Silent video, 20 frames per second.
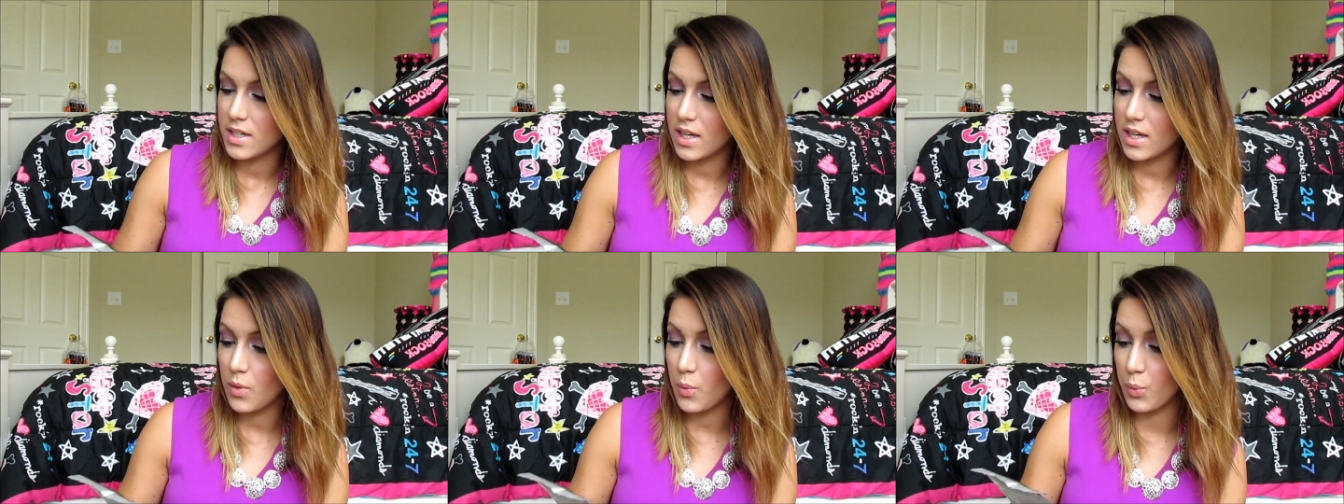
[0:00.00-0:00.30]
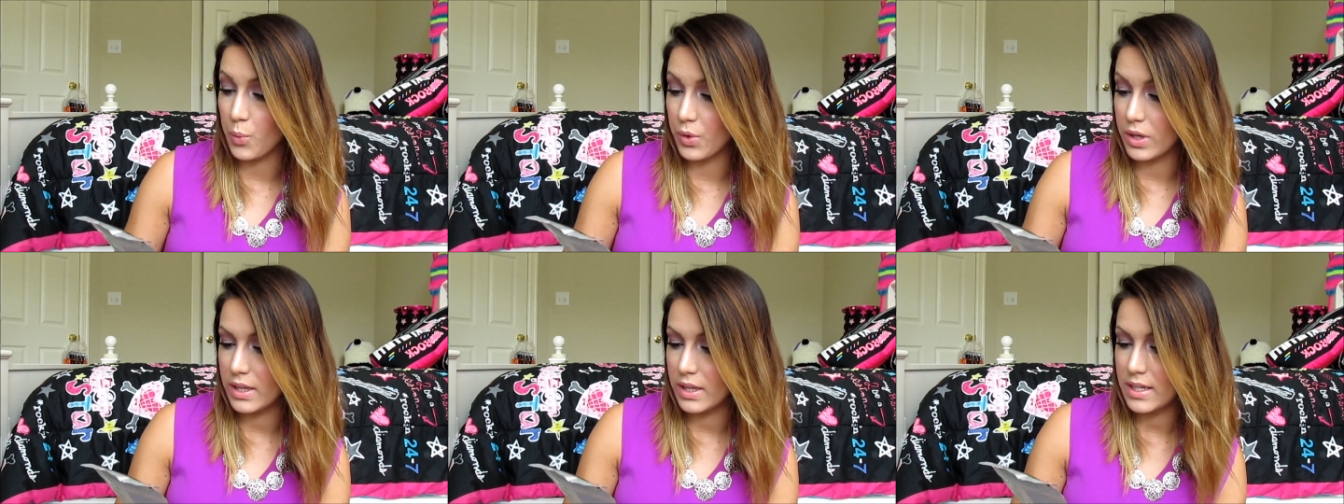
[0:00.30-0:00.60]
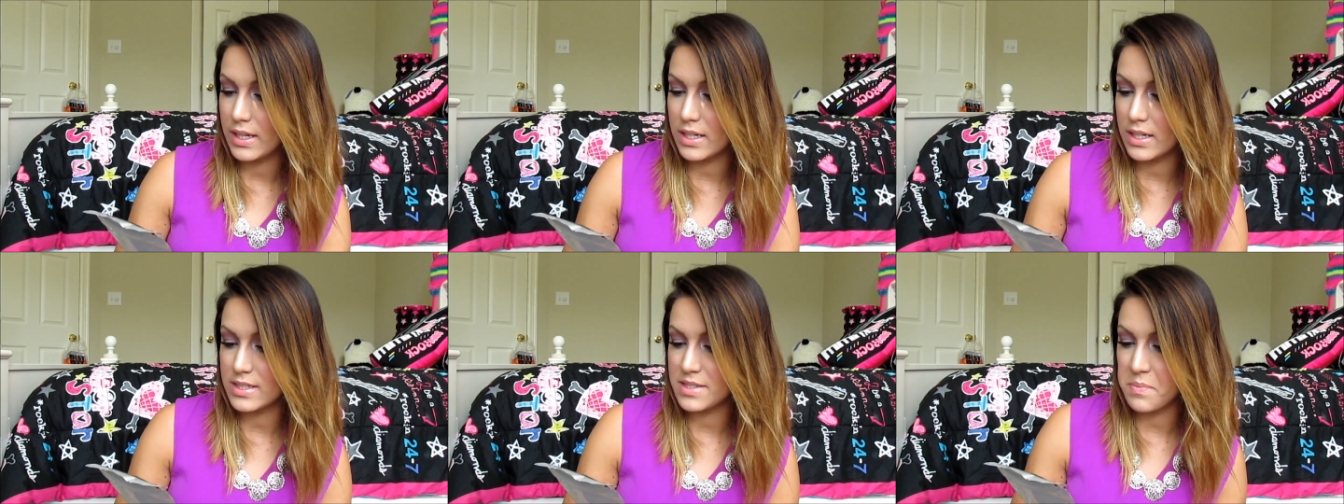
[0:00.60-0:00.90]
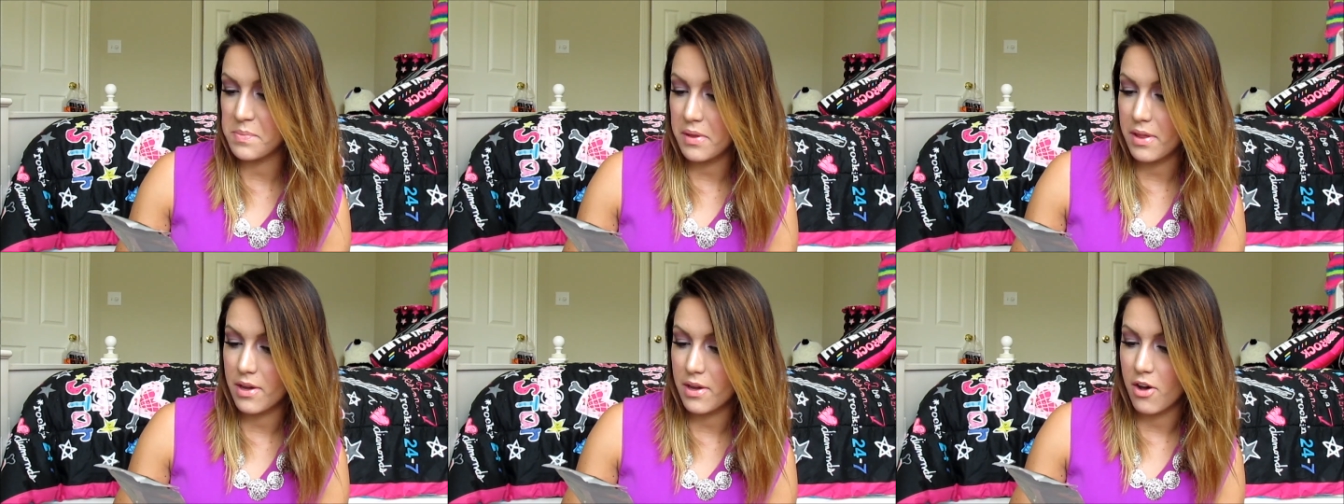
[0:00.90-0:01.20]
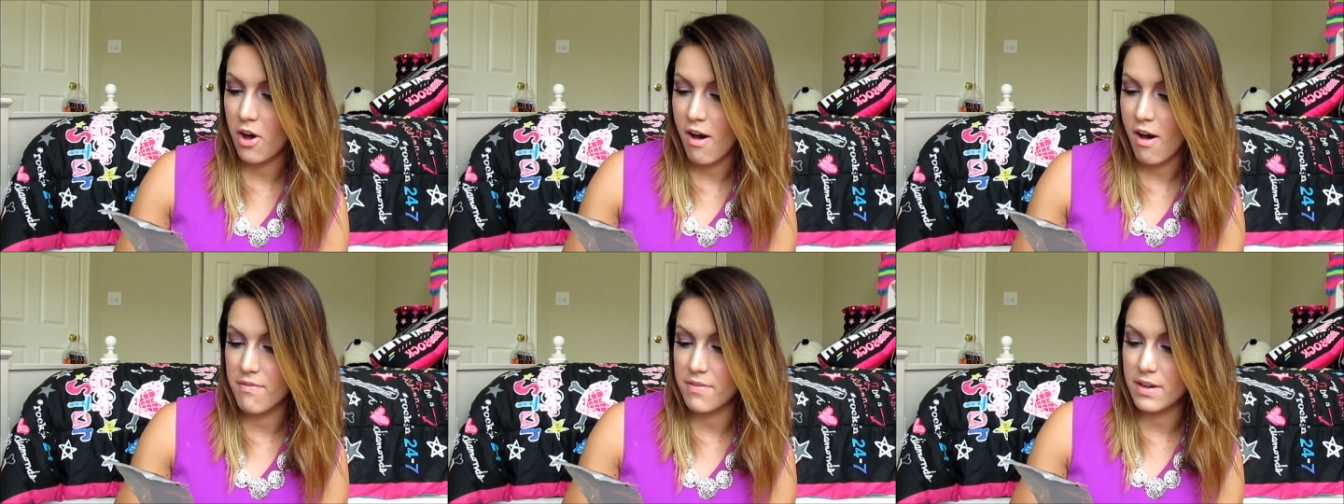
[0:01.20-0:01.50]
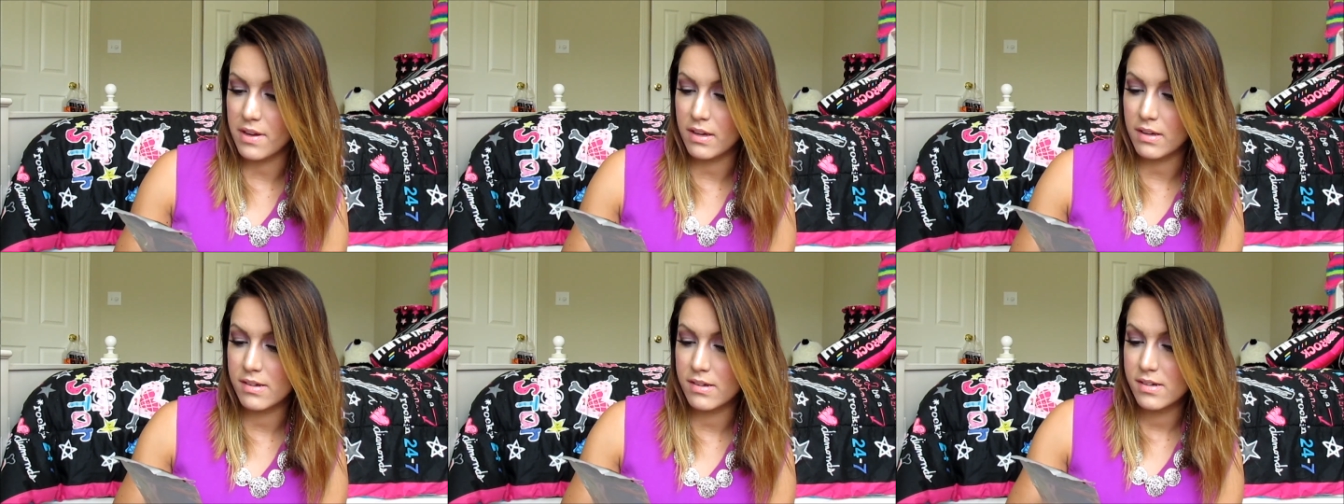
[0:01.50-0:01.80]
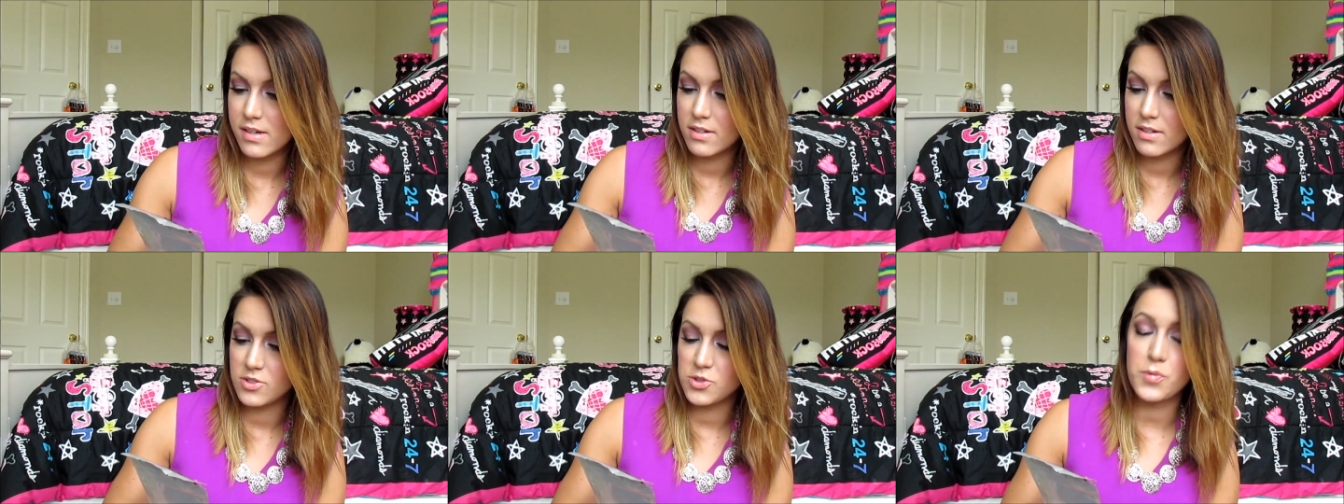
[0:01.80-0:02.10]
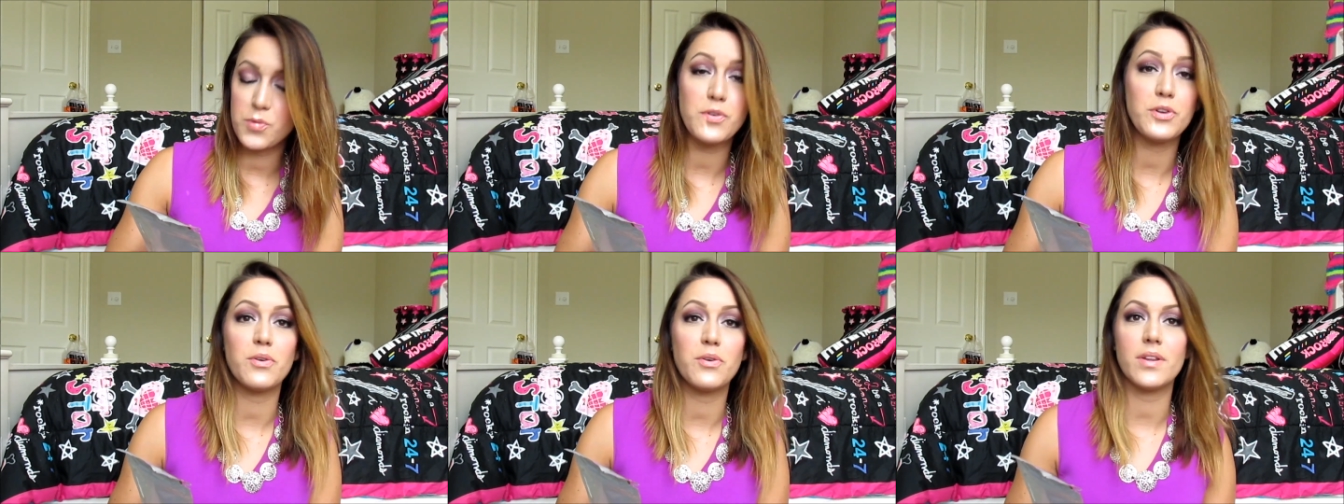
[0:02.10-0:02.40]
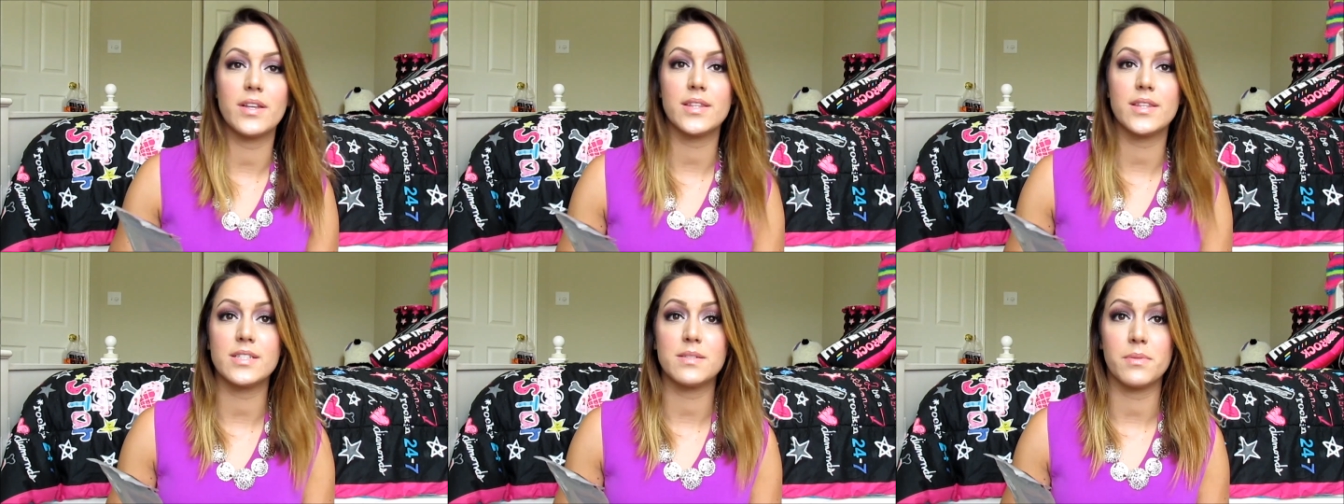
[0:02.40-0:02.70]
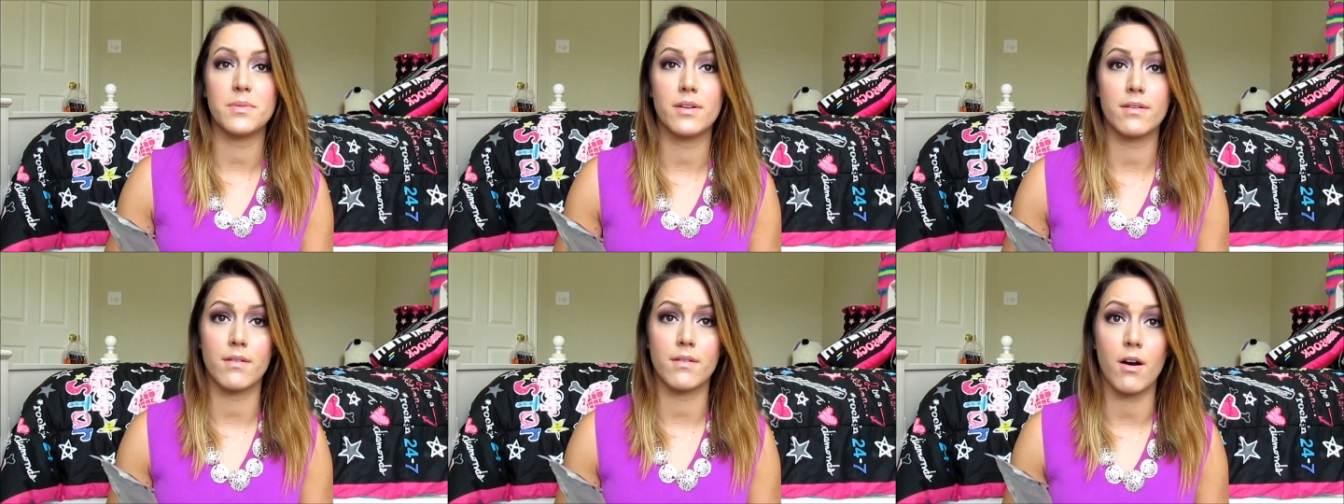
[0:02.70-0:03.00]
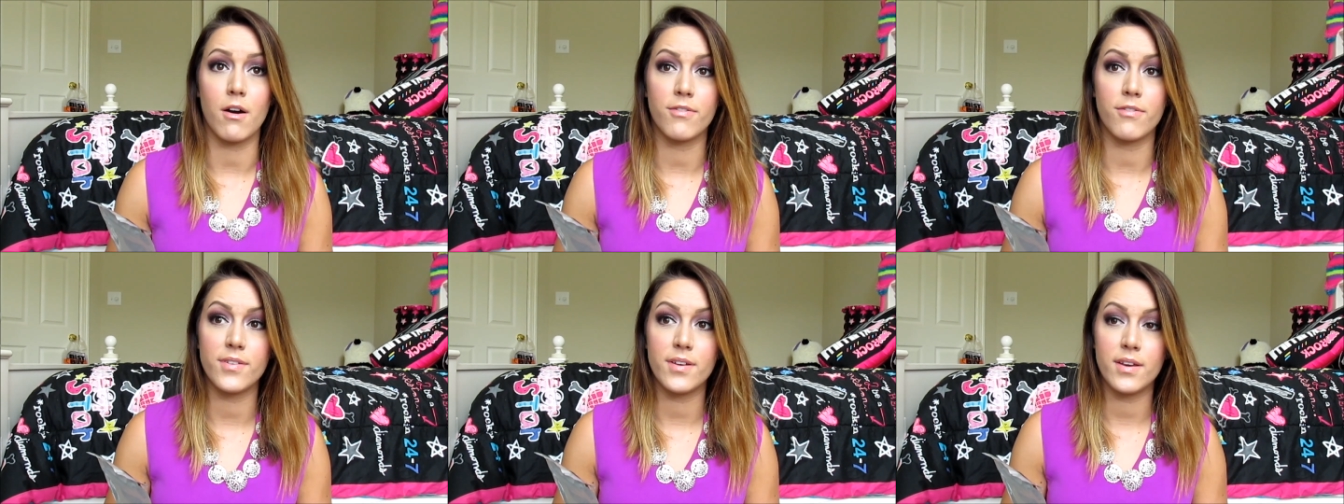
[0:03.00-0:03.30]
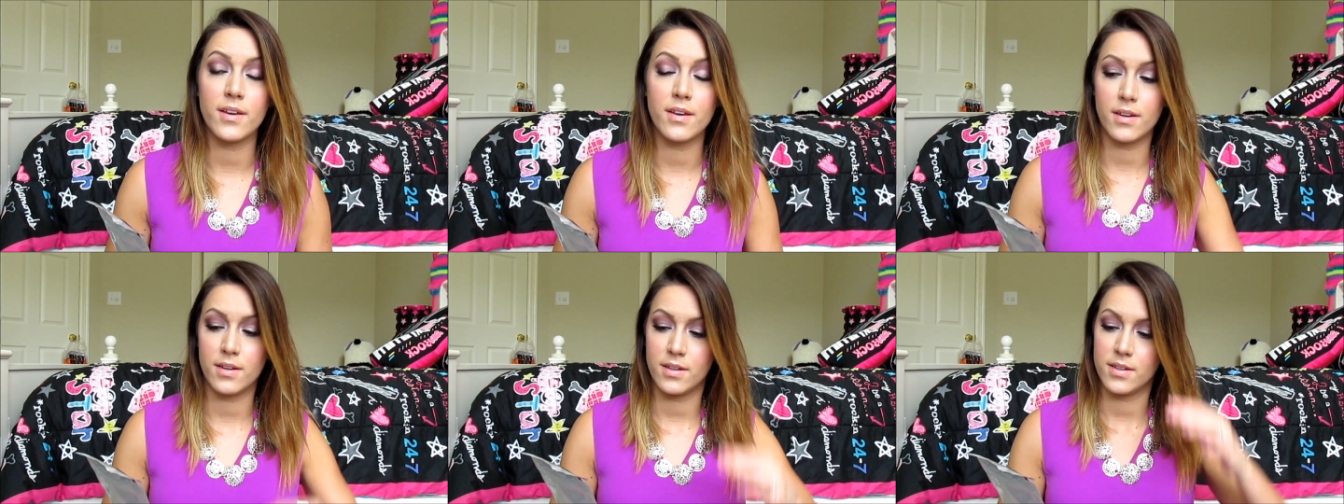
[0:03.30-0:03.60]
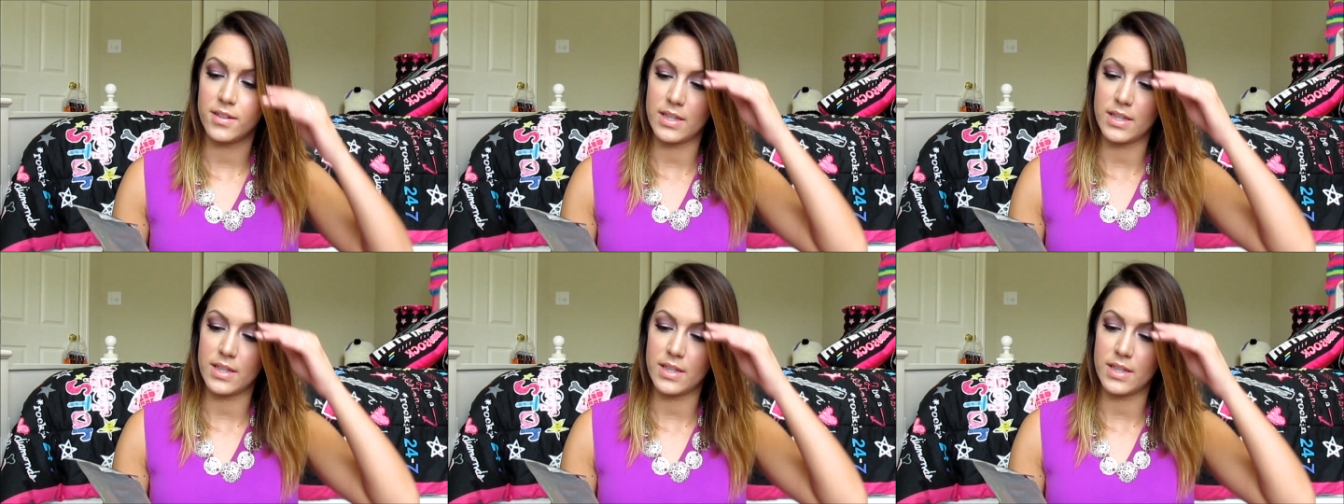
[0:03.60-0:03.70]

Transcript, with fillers: It really does smell like coffee. So if you don't like the smell of coffee,